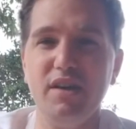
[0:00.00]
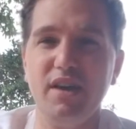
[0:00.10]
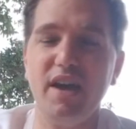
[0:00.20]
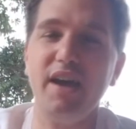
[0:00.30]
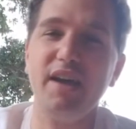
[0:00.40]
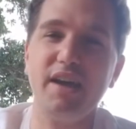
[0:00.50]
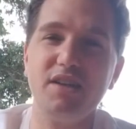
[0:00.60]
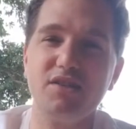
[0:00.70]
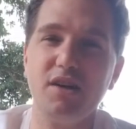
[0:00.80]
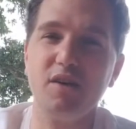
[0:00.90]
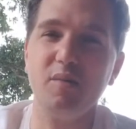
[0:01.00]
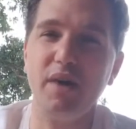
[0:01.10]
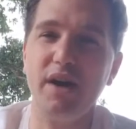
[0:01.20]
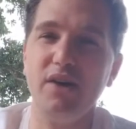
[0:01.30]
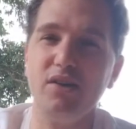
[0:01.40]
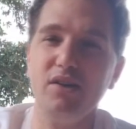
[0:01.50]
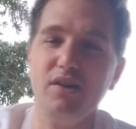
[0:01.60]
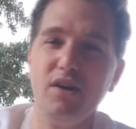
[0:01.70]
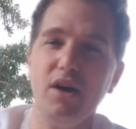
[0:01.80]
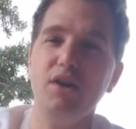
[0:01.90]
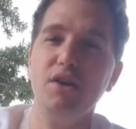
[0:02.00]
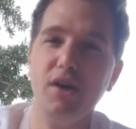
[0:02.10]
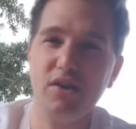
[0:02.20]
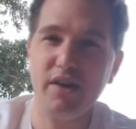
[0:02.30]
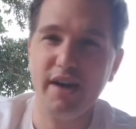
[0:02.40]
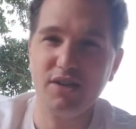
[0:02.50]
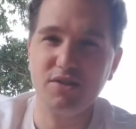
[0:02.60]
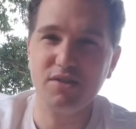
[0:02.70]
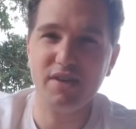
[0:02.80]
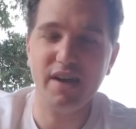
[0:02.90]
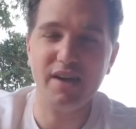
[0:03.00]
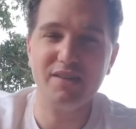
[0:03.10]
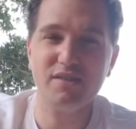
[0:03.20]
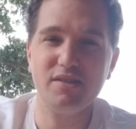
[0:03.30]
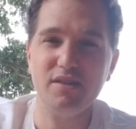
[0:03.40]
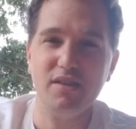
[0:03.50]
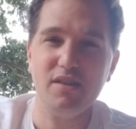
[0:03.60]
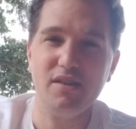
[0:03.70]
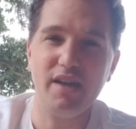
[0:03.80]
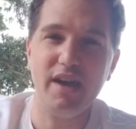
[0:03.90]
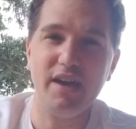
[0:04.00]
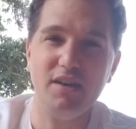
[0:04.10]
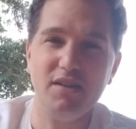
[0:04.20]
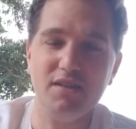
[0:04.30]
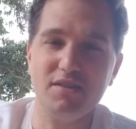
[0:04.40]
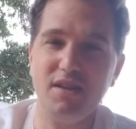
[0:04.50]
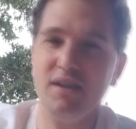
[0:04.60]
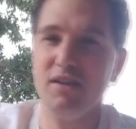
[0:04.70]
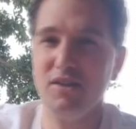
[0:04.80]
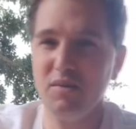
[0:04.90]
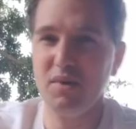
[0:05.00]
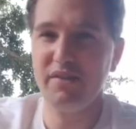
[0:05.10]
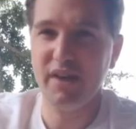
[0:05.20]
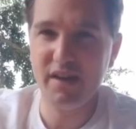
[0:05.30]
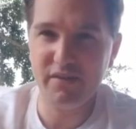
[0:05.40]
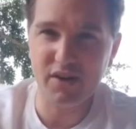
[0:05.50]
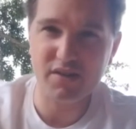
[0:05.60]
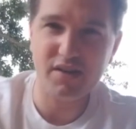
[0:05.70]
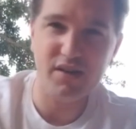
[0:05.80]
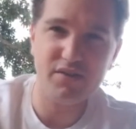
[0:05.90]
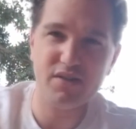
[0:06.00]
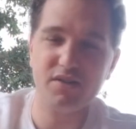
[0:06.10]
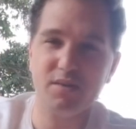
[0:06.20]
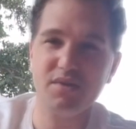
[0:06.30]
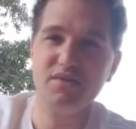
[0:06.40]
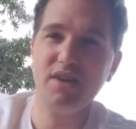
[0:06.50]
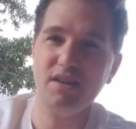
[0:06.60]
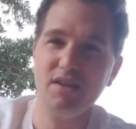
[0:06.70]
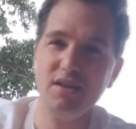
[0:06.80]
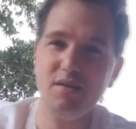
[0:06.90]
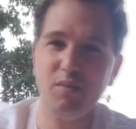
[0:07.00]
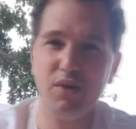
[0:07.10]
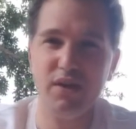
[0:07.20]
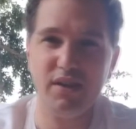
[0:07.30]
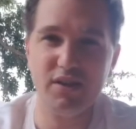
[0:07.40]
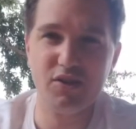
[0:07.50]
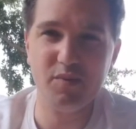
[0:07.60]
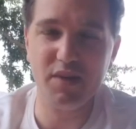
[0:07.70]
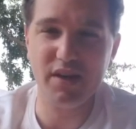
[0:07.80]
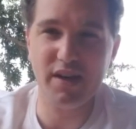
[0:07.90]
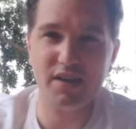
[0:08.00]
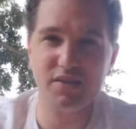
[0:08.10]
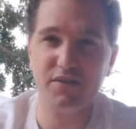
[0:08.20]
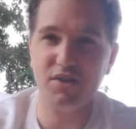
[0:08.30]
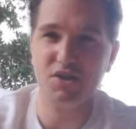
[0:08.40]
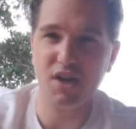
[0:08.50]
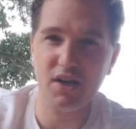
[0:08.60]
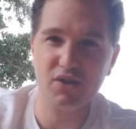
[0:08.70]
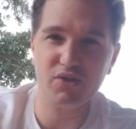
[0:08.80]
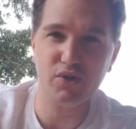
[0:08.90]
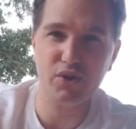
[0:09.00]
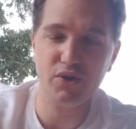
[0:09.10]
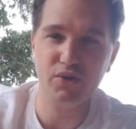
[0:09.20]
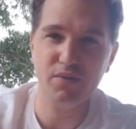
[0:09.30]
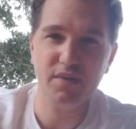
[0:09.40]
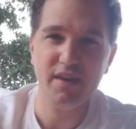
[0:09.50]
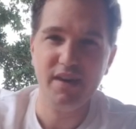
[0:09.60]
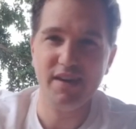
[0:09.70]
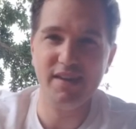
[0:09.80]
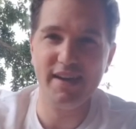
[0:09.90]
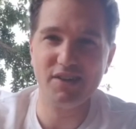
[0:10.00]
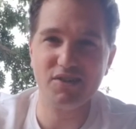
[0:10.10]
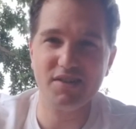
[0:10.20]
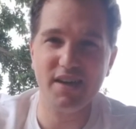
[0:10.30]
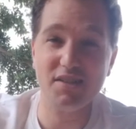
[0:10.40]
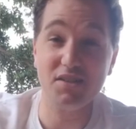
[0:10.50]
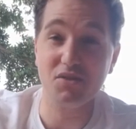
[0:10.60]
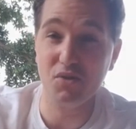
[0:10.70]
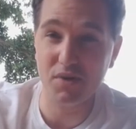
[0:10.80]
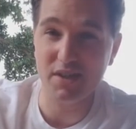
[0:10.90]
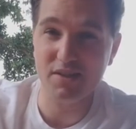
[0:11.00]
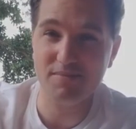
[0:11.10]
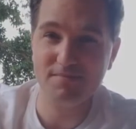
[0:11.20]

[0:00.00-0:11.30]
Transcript: and I can talk about another exercise that is getting a little bit ahead of ourselves in terms of technique, but that should be a nice fun challenge for you. And that exercise is grid.